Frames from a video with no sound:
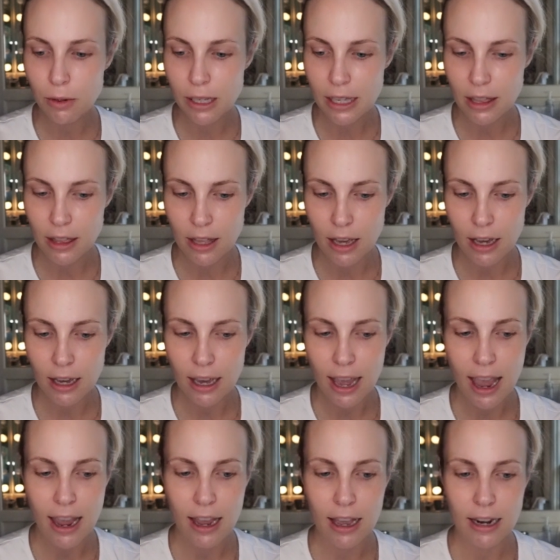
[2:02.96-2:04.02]
really thick,
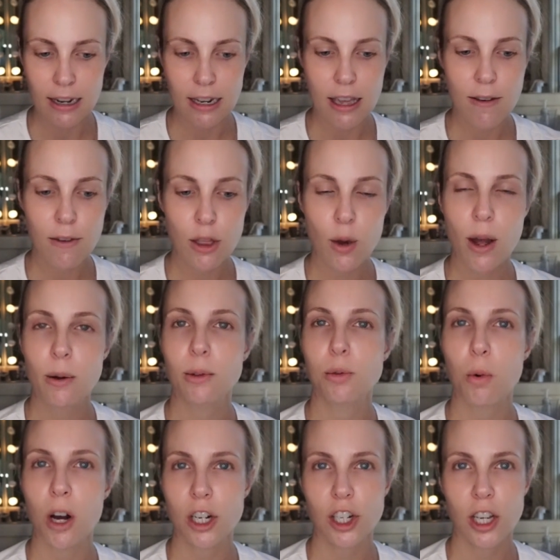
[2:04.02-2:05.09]
and even though I
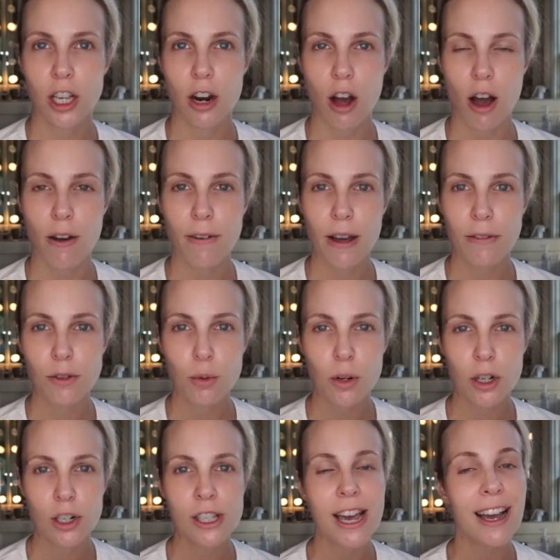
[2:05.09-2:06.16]
was washing it off
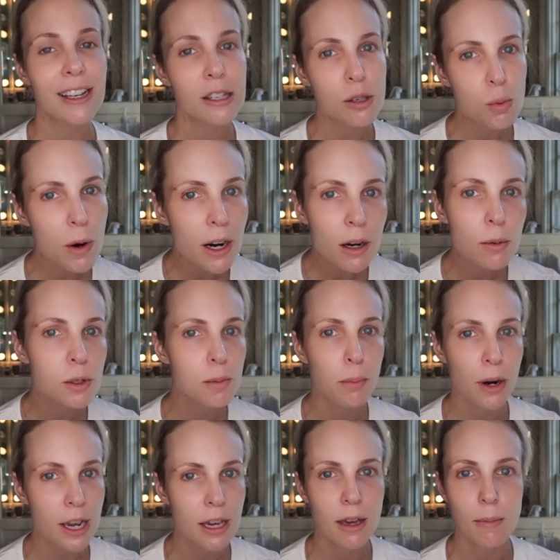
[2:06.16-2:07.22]
afterwards, I swear it was
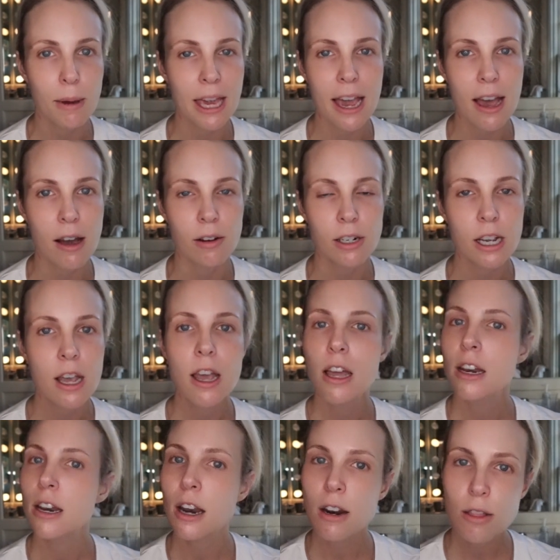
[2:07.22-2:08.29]
breaking me out.
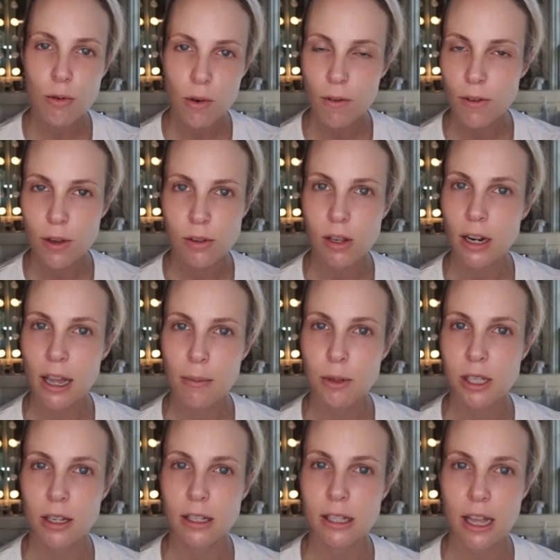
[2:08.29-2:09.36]
None of the reviews on
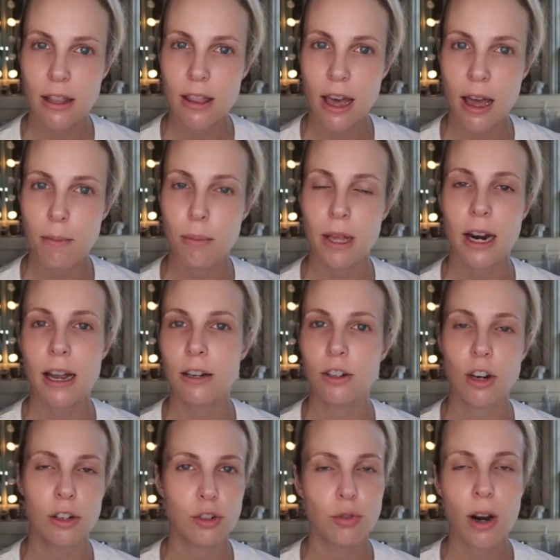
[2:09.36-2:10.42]
Amazon said that, but
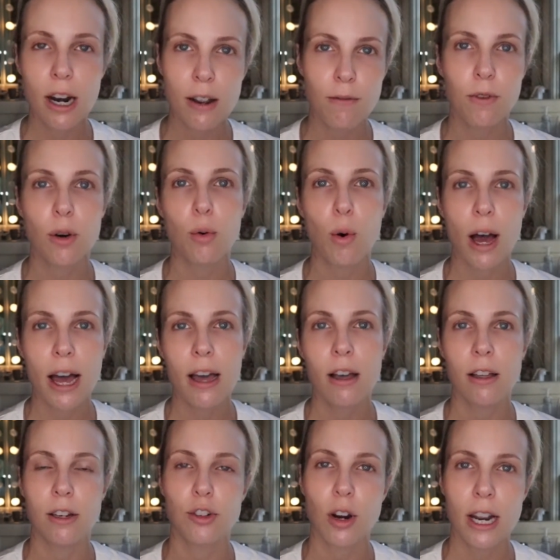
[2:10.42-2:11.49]
I tried it for a
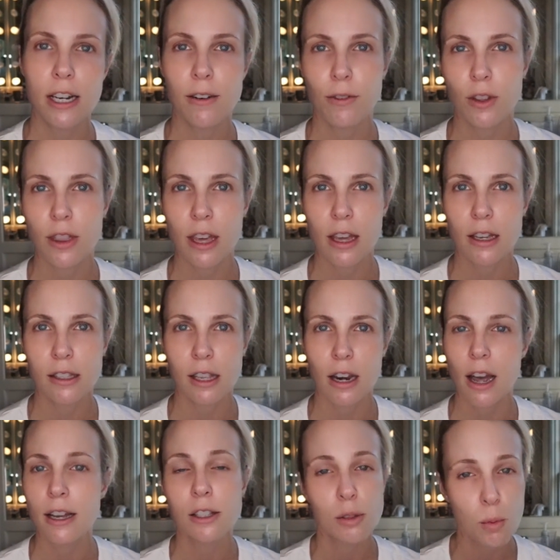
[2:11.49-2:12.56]
while and tried different things,
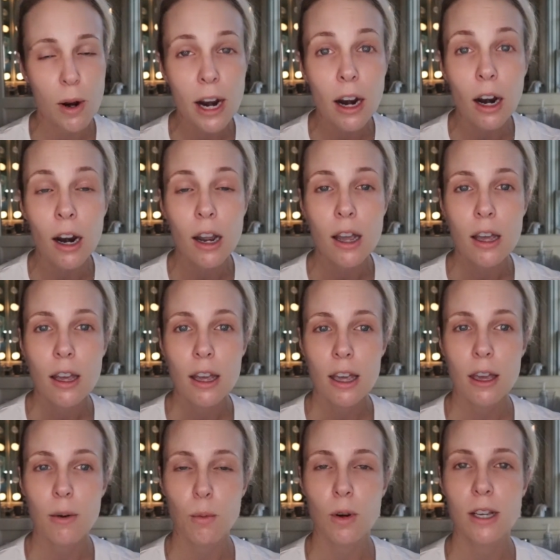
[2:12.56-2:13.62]
and I swear
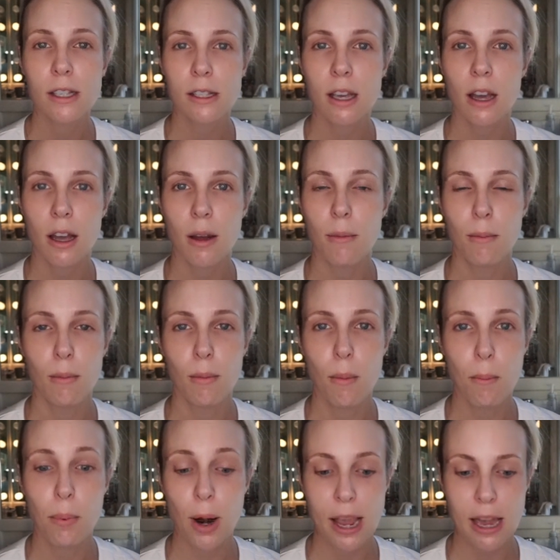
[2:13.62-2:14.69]
it was
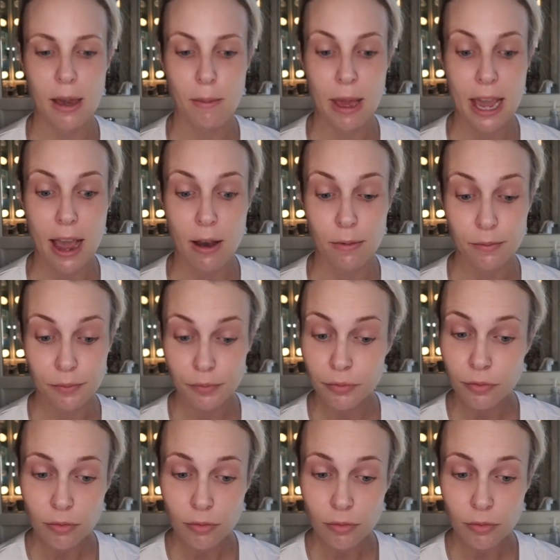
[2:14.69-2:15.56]
breaking me out.